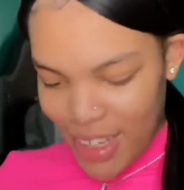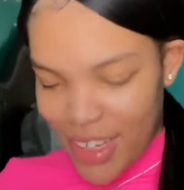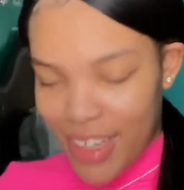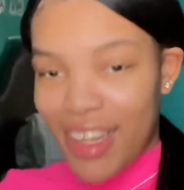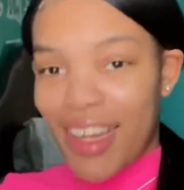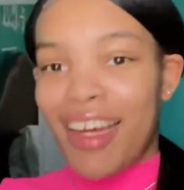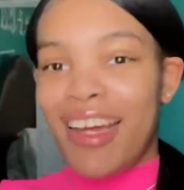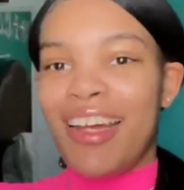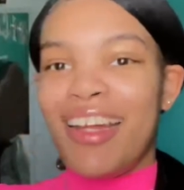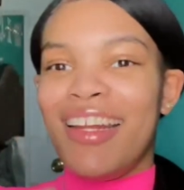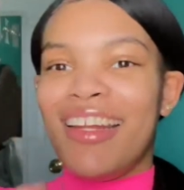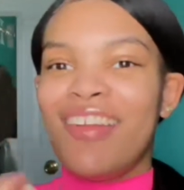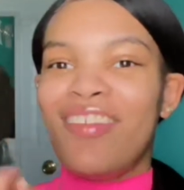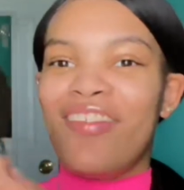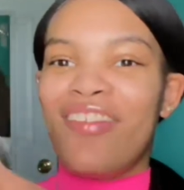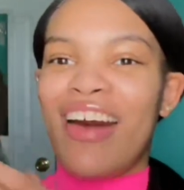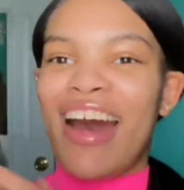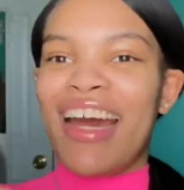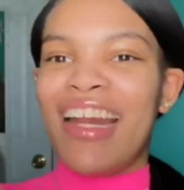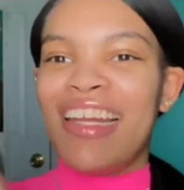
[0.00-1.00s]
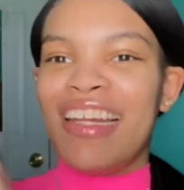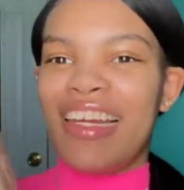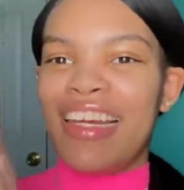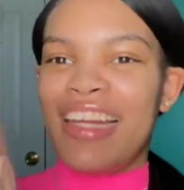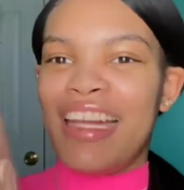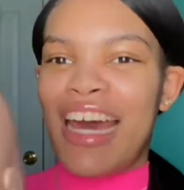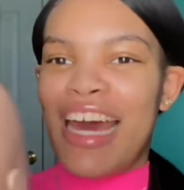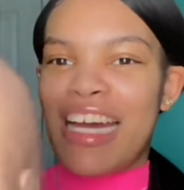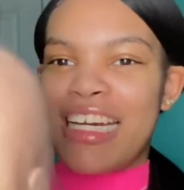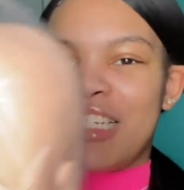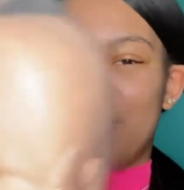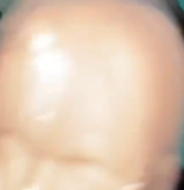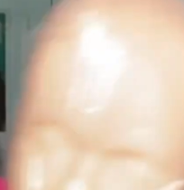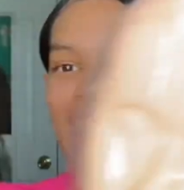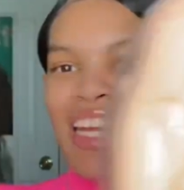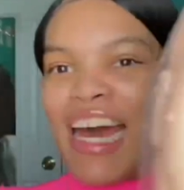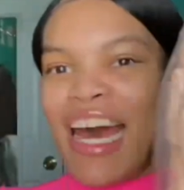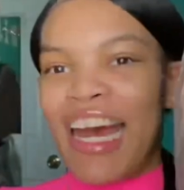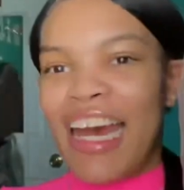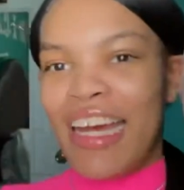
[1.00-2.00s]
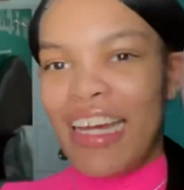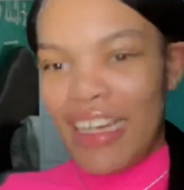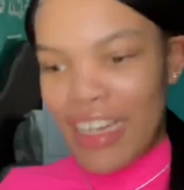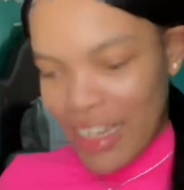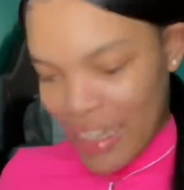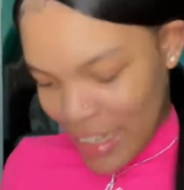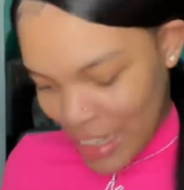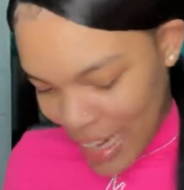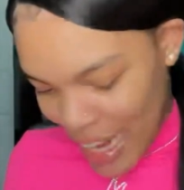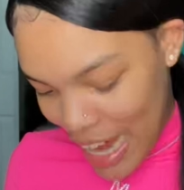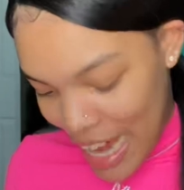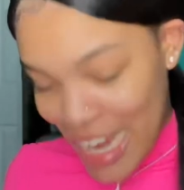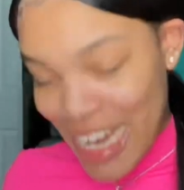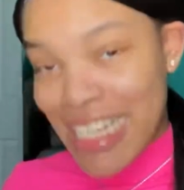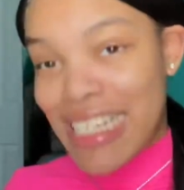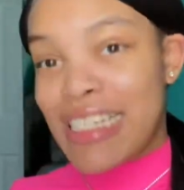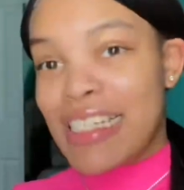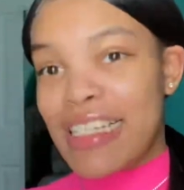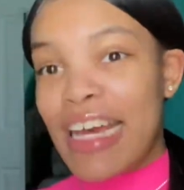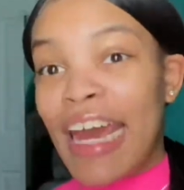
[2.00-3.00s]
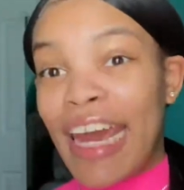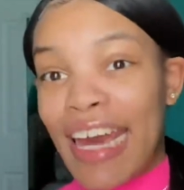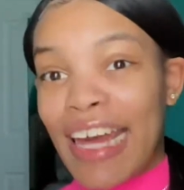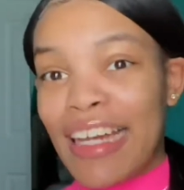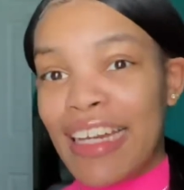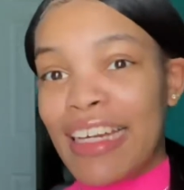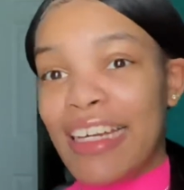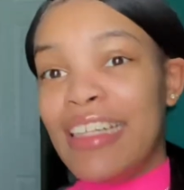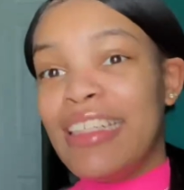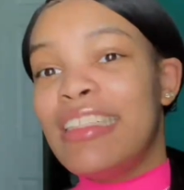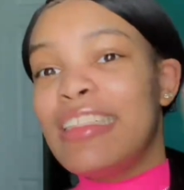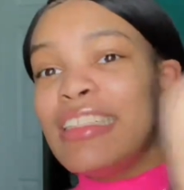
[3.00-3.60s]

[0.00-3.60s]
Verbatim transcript: and finally, last but not last and least,